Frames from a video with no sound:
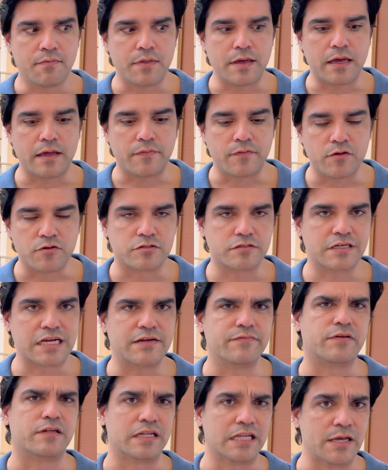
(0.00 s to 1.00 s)
that there's
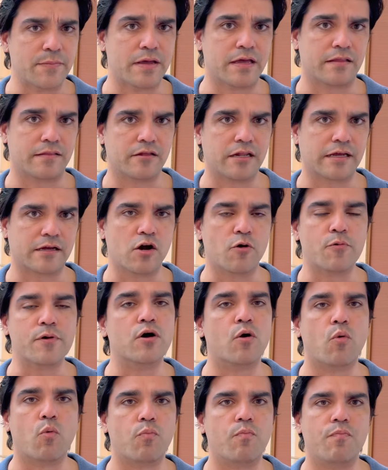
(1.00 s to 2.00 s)
kind of a limit. They're like, oh,
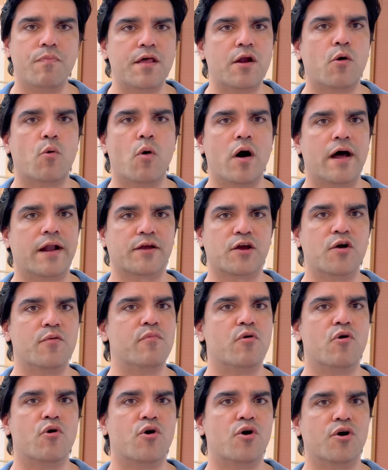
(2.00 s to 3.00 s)
they don't want to go
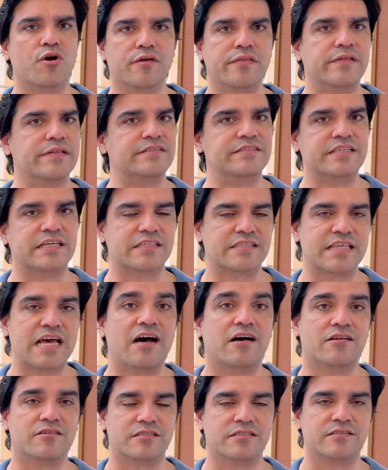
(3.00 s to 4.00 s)
more than
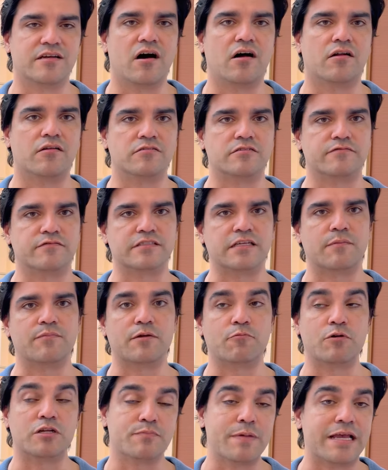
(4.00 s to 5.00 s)
$6,000 for
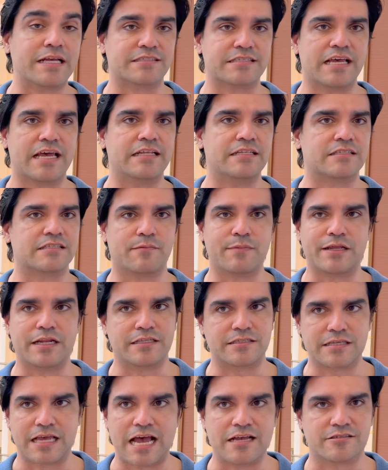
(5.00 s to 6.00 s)
something, which makes sense. I mean,
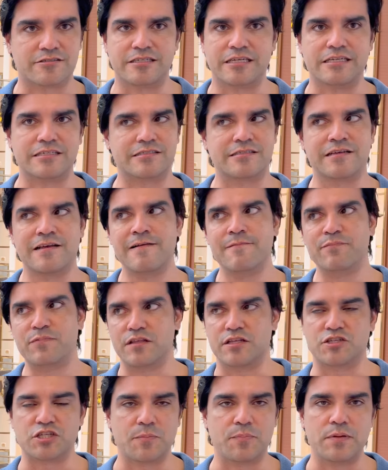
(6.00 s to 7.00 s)
it's hazardous,
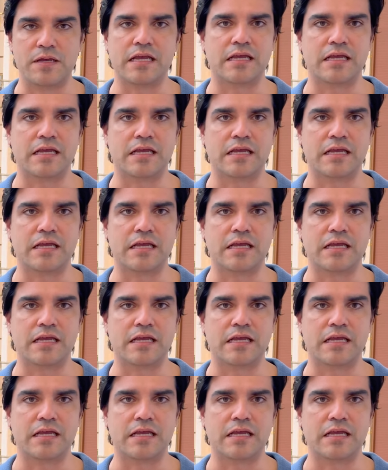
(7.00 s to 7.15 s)
the shipping